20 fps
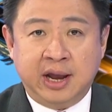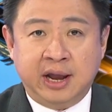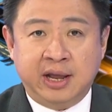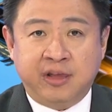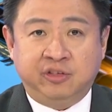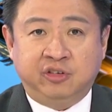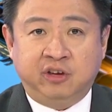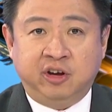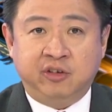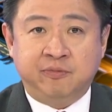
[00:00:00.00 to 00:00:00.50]

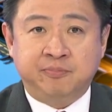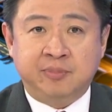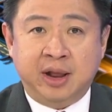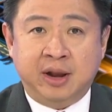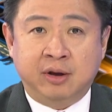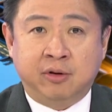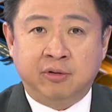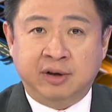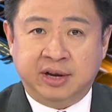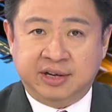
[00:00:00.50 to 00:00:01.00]
and chief
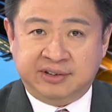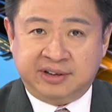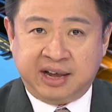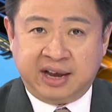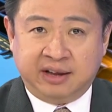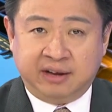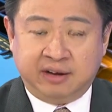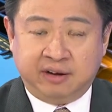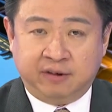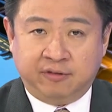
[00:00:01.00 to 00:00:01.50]
medical
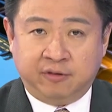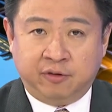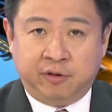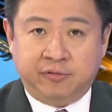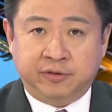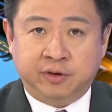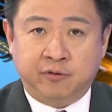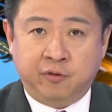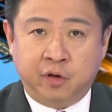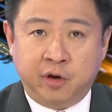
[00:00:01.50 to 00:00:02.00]
executive
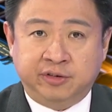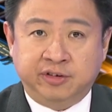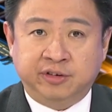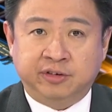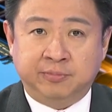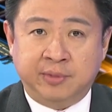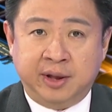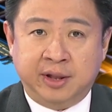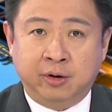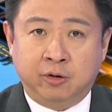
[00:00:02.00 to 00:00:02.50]
of the
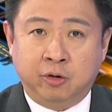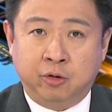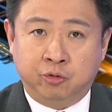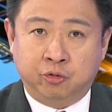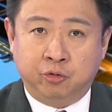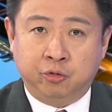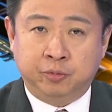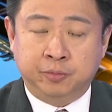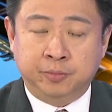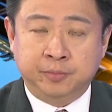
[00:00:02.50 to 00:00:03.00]
Virtus Medical
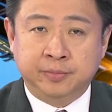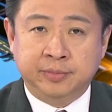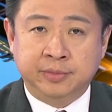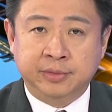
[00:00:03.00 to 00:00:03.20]
Group.